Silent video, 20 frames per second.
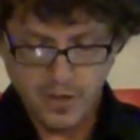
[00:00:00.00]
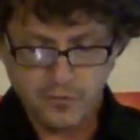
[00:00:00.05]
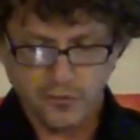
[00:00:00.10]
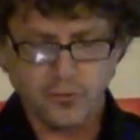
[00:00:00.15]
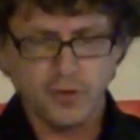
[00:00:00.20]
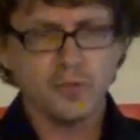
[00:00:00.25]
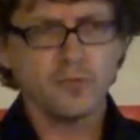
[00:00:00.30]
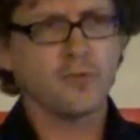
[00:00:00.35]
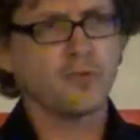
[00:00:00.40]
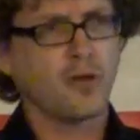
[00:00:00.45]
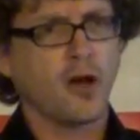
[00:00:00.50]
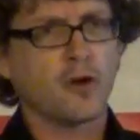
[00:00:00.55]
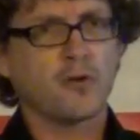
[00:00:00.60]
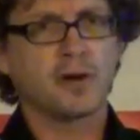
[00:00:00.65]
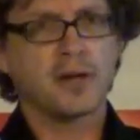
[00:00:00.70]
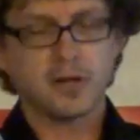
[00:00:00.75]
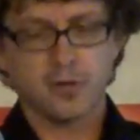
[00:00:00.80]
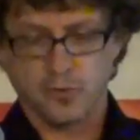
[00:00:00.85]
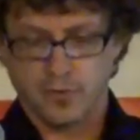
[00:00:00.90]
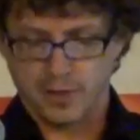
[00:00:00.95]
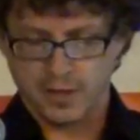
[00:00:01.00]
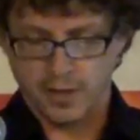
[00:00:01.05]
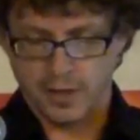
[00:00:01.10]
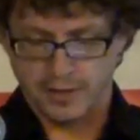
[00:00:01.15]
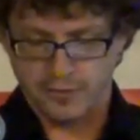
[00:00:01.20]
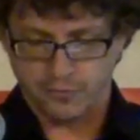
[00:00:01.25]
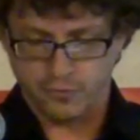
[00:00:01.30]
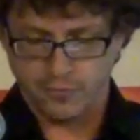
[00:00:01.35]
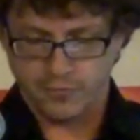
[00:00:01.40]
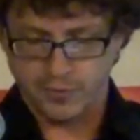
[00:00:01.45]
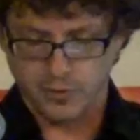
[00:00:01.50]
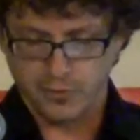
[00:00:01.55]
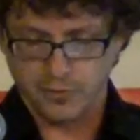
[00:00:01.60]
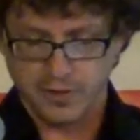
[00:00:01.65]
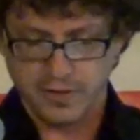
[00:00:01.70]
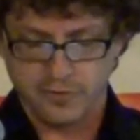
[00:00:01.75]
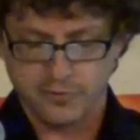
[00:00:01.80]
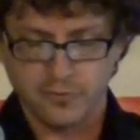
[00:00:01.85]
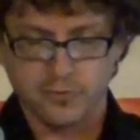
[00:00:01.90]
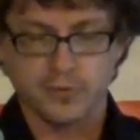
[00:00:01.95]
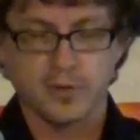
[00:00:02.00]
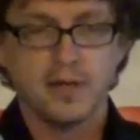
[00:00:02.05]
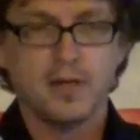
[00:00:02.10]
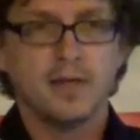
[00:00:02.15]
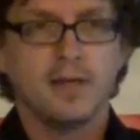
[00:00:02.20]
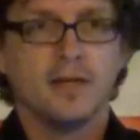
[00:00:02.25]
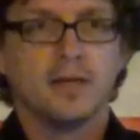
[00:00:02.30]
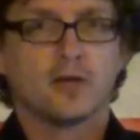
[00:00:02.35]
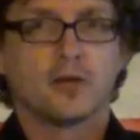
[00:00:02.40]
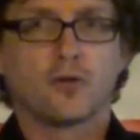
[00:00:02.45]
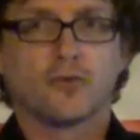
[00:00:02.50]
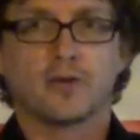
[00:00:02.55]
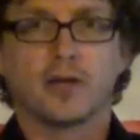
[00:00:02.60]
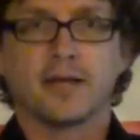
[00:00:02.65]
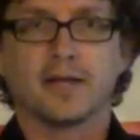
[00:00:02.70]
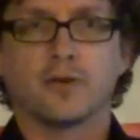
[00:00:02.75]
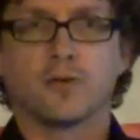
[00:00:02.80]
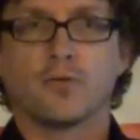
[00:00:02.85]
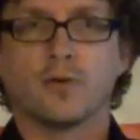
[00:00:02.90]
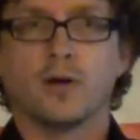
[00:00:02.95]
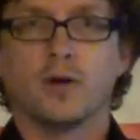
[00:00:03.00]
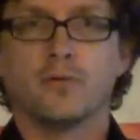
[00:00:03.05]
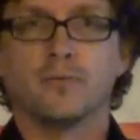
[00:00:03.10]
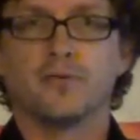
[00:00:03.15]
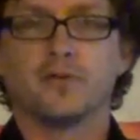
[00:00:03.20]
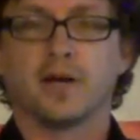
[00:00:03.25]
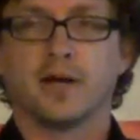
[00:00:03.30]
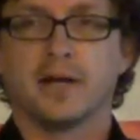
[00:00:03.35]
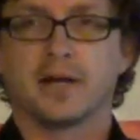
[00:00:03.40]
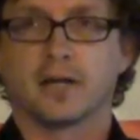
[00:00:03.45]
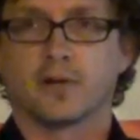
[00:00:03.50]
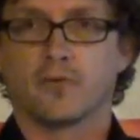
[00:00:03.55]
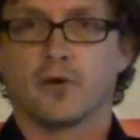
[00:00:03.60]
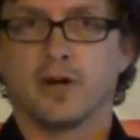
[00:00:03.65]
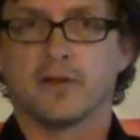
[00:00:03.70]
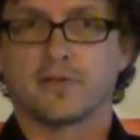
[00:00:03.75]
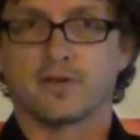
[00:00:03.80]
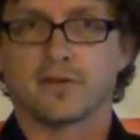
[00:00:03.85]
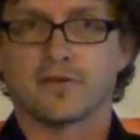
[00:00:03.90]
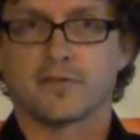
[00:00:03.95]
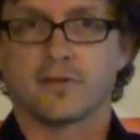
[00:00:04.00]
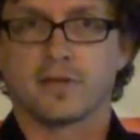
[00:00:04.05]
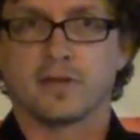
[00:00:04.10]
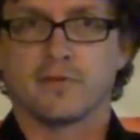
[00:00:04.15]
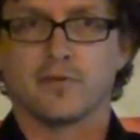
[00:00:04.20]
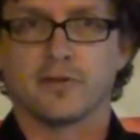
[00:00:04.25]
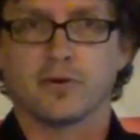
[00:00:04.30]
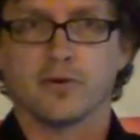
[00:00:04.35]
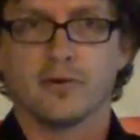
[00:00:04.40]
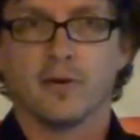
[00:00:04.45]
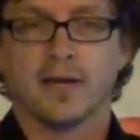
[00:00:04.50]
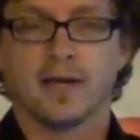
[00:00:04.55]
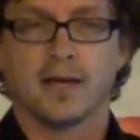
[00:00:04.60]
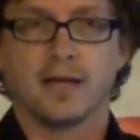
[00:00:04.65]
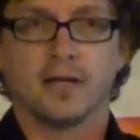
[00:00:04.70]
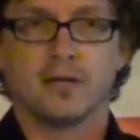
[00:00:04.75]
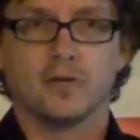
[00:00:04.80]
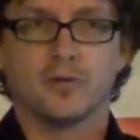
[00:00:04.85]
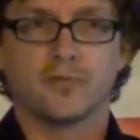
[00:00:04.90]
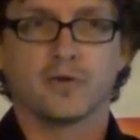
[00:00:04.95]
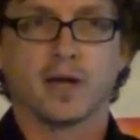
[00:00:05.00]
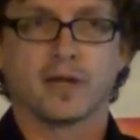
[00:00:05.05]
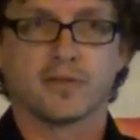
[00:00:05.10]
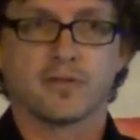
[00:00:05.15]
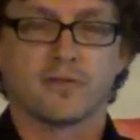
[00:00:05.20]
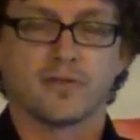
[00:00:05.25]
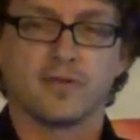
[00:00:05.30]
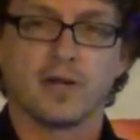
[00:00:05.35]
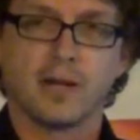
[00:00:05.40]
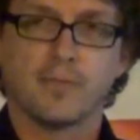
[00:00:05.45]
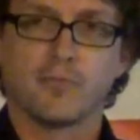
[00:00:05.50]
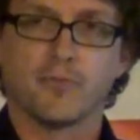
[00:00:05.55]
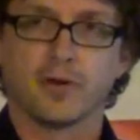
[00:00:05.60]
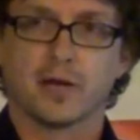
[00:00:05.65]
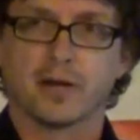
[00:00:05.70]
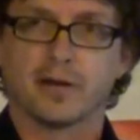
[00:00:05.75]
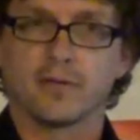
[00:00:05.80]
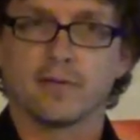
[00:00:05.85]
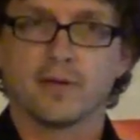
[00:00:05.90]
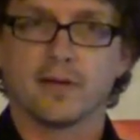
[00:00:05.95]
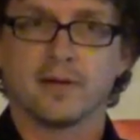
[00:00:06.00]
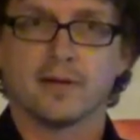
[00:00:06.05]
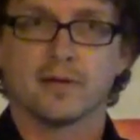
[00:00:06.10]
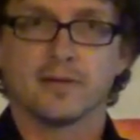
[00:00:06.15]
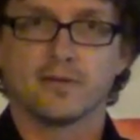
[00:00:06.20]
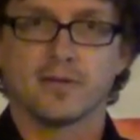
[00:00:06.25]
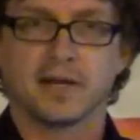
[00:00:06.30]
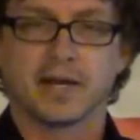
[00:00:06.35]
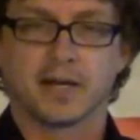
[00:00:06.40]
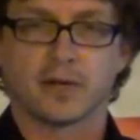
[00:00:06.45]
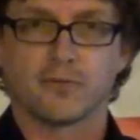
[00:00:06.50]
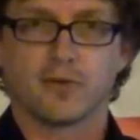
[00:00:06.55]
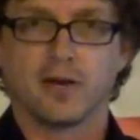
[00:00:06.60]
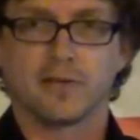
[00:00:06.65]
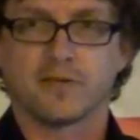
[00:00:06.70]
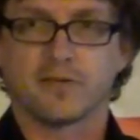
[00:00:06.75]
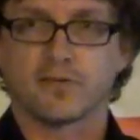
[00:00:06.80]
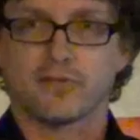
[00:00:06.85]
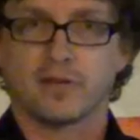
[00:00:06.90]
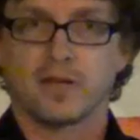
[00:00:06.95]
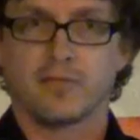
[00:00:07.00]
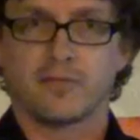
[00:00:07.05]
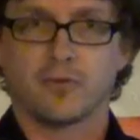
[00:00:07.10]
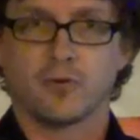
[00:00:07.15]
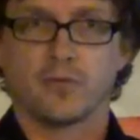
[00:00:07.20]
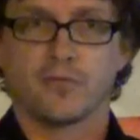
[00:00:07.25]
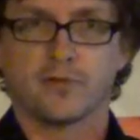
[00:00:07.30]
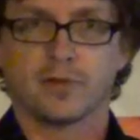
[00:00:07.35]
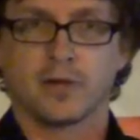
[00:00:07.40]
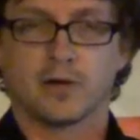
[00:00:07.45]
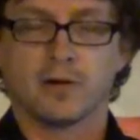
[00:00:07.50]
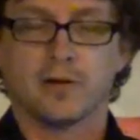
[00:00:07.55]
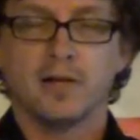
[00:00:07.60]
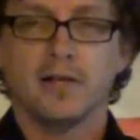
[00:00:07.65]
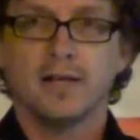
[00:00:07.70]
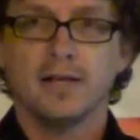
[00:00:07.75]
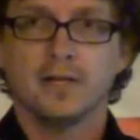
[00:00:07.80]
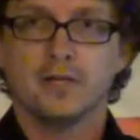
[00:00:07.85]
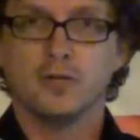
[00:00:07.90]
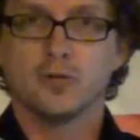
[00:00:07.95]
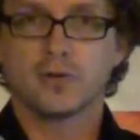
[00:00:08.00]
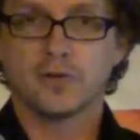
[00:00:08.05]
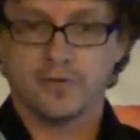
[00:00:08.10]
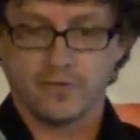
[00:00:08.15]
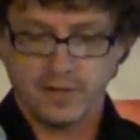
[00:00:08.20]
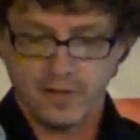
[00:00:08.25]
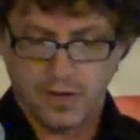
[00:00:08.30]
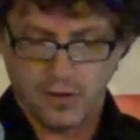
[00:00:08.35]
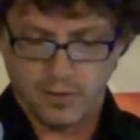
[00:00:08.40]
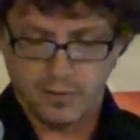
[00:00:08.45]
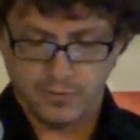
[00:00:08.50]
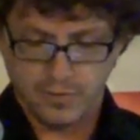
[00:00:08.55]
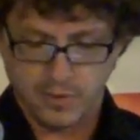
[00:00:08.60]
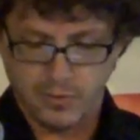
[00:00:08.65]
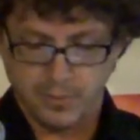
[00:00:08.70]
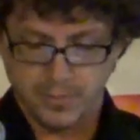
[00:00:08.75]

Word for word: So this was already going on. So if you're going to create your own dying and rising savior, and you've got this neighboring uh, dying and rising savior over there, you can see how it